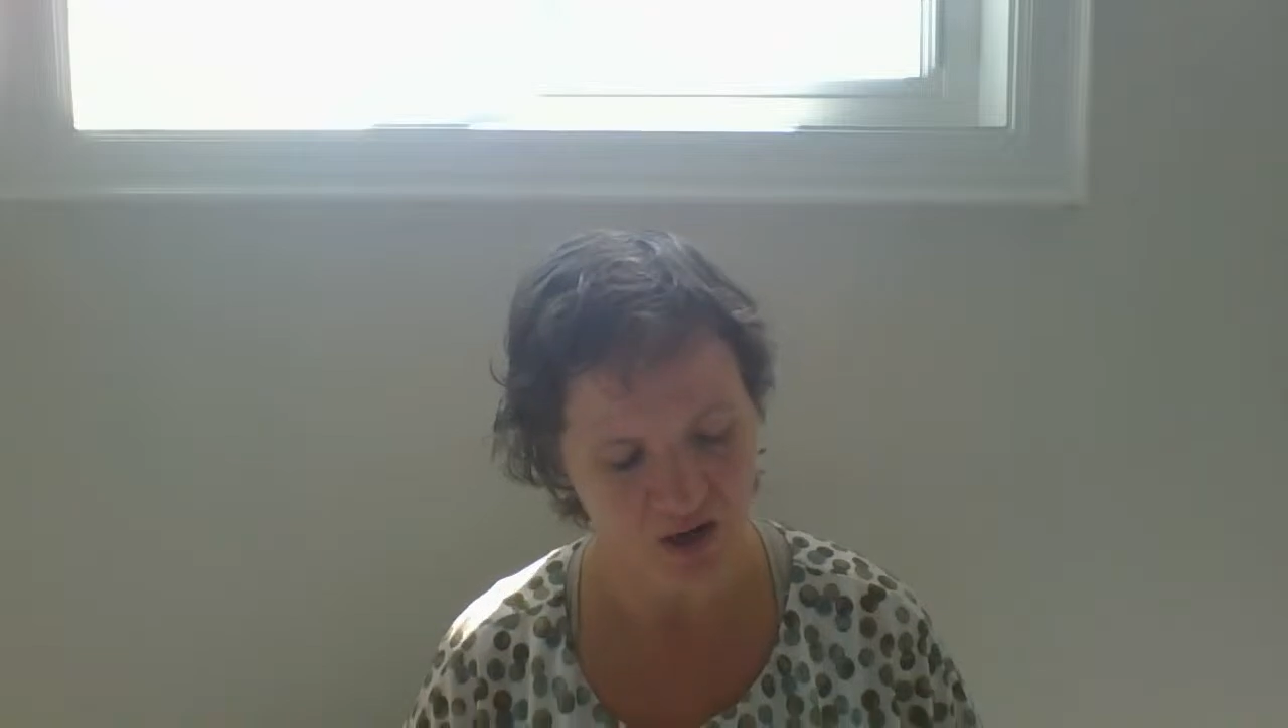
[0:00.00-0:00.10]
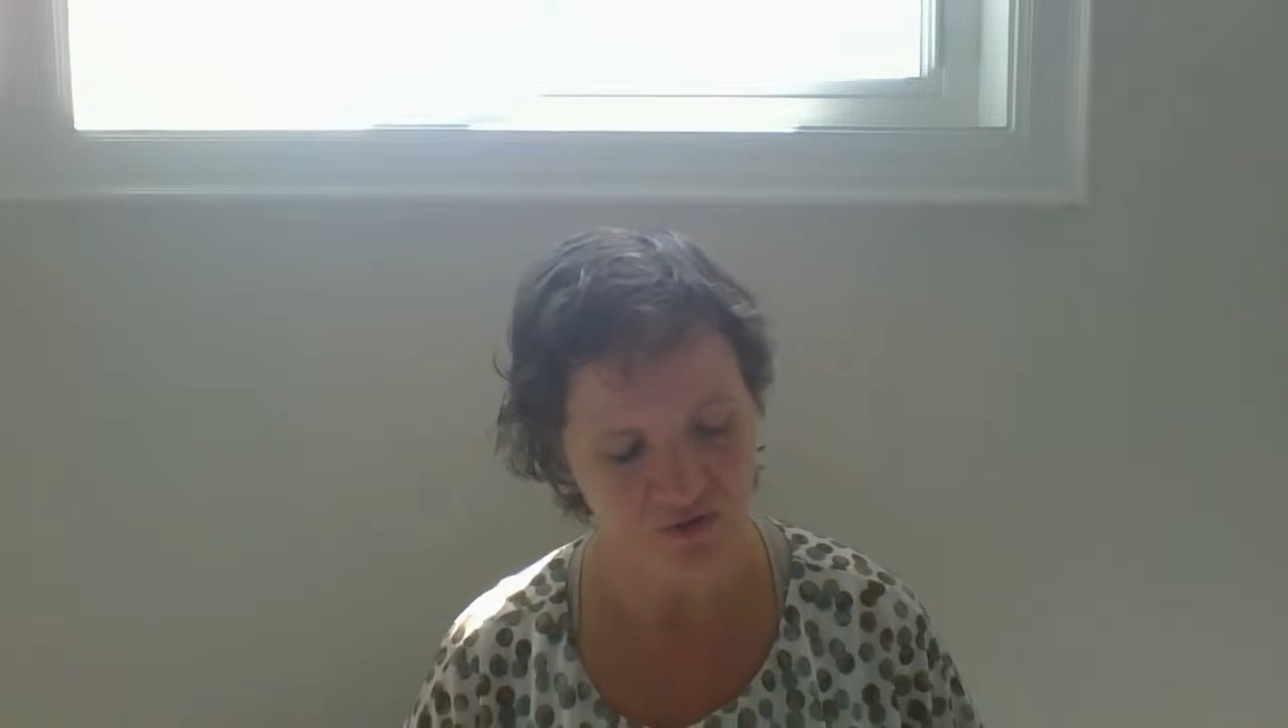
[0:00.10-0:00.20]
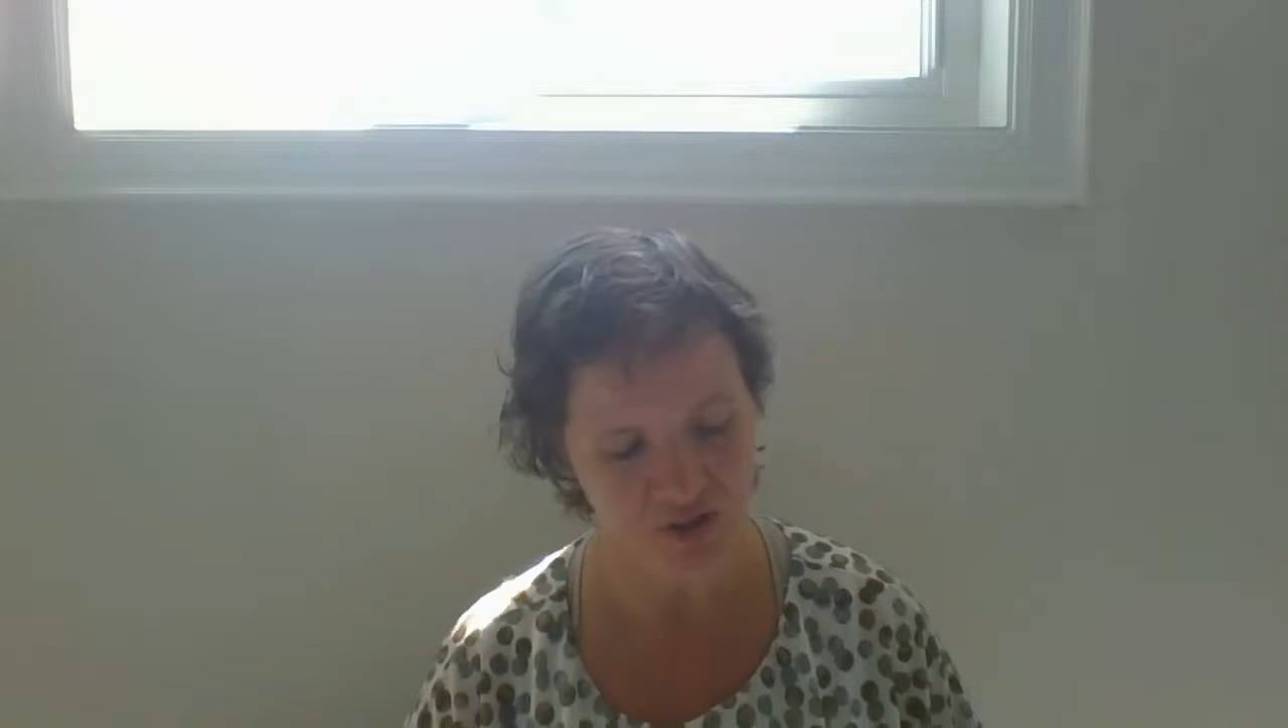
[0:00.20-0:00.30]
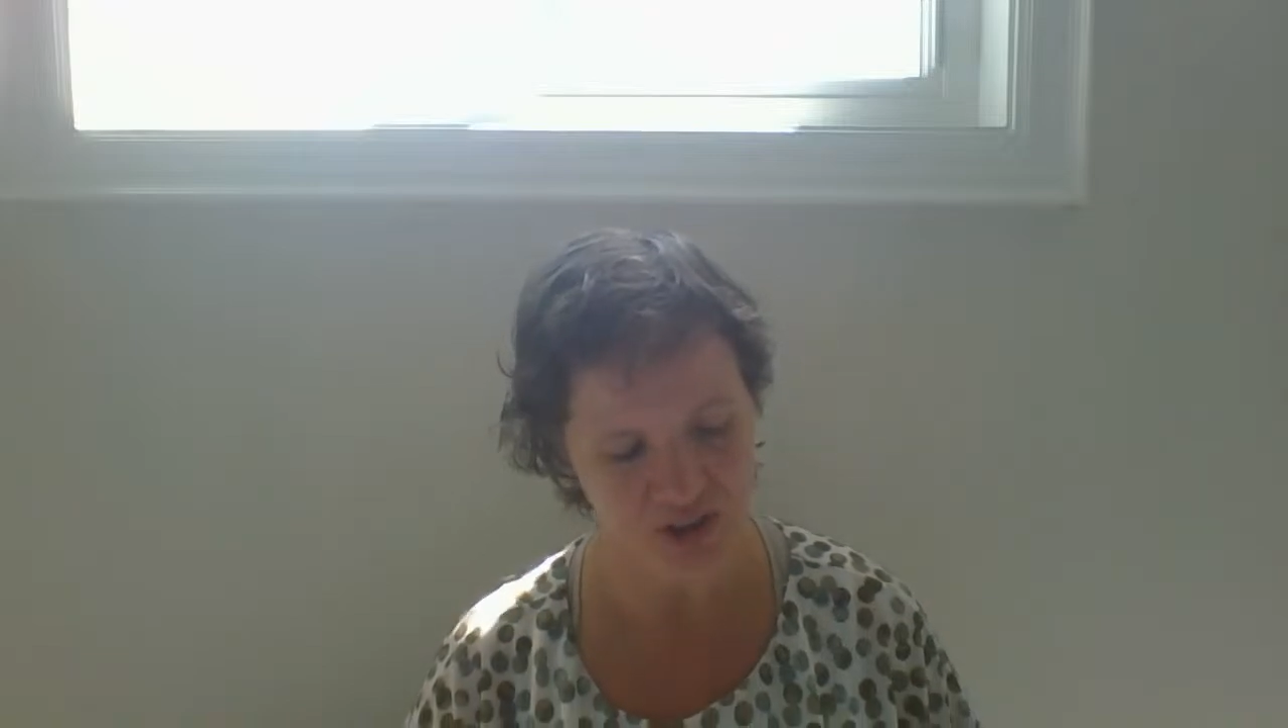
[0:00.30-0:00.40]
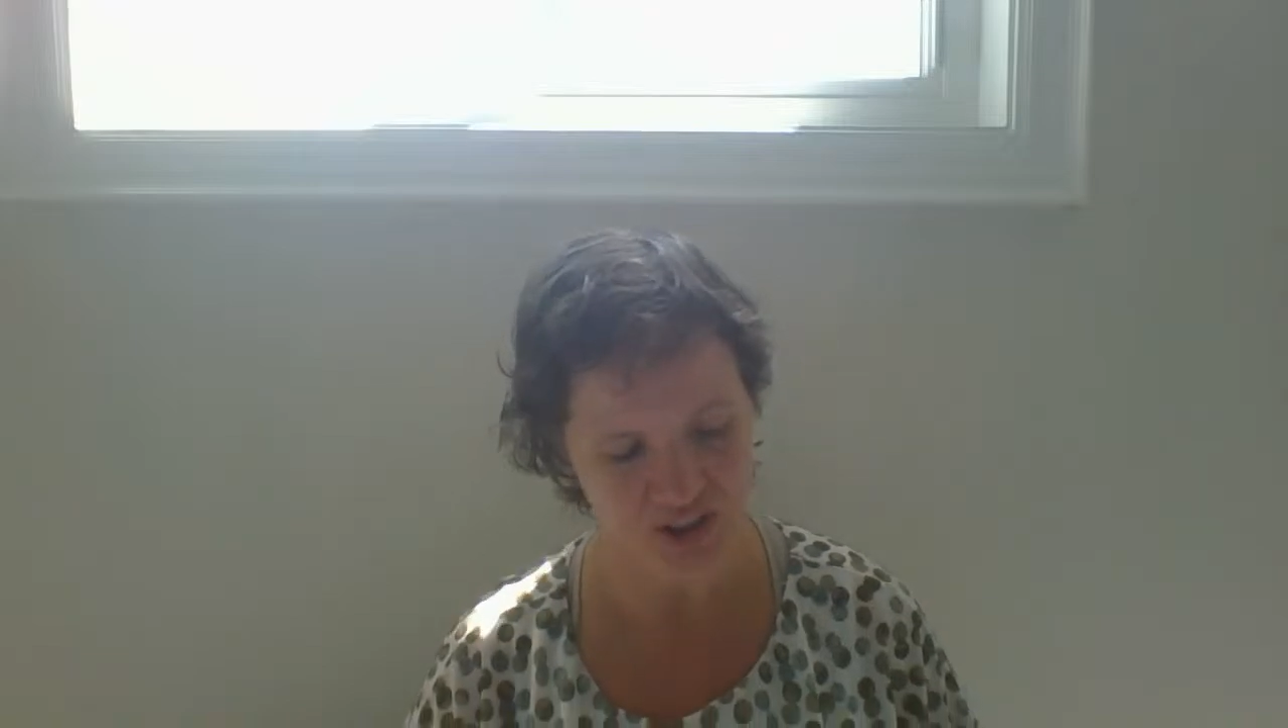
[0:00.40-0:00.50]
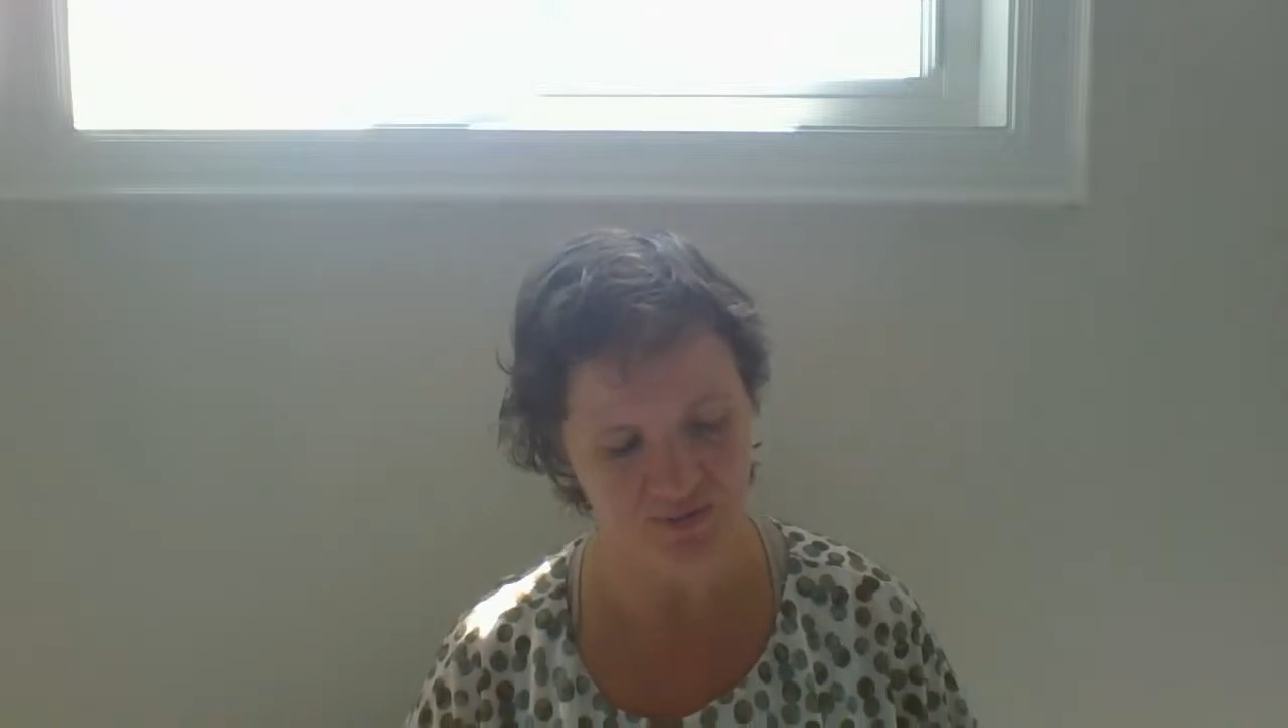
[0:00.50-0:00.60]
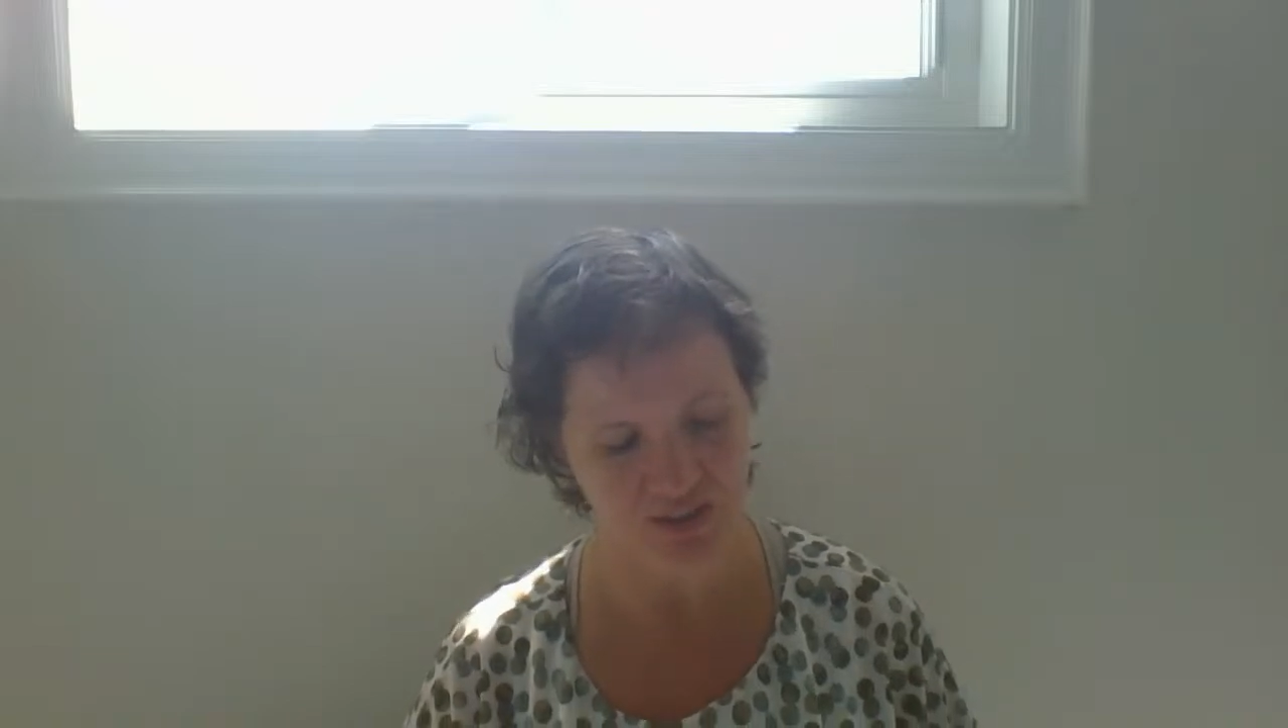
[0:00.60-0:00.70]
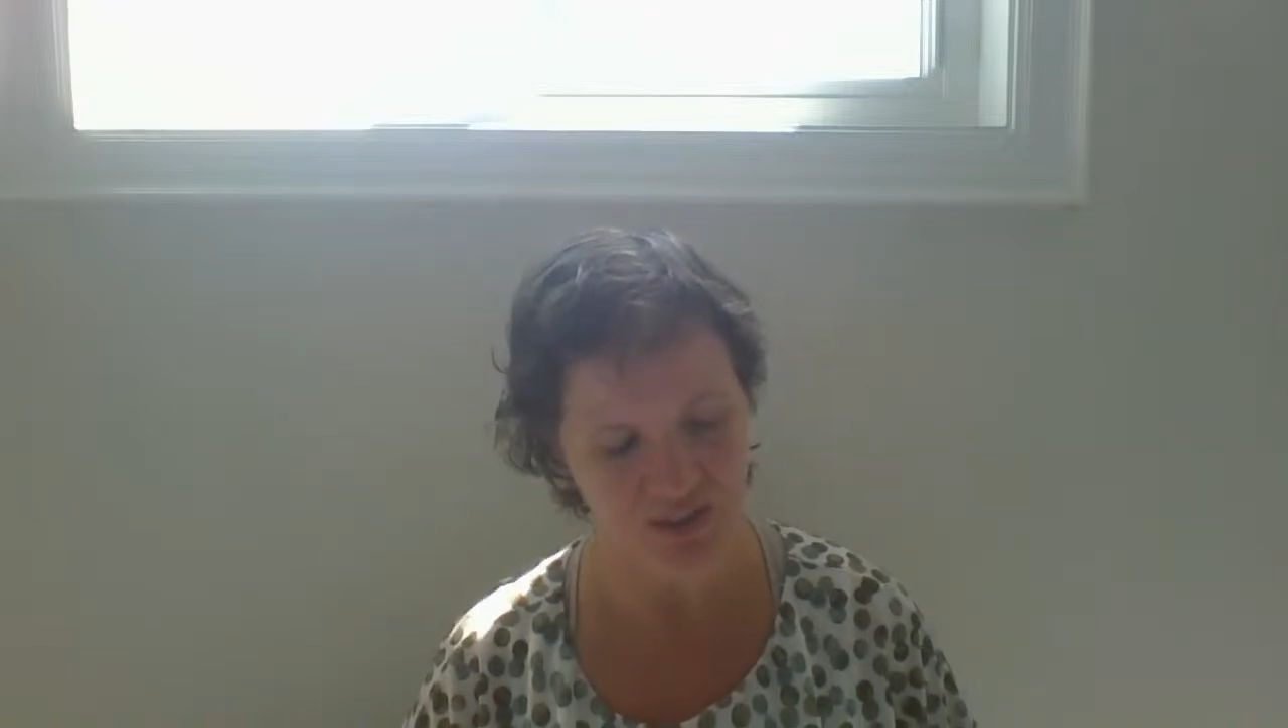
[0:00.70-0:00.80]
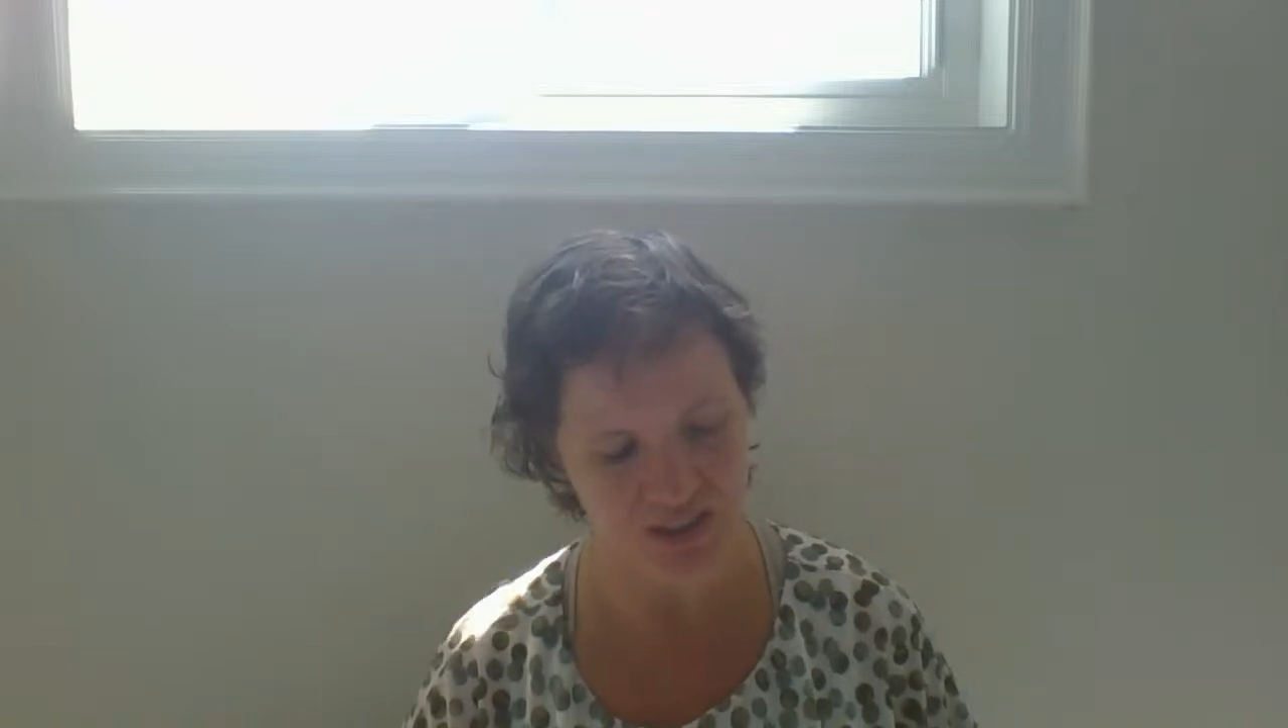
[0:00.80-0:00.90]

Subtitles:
for achieving the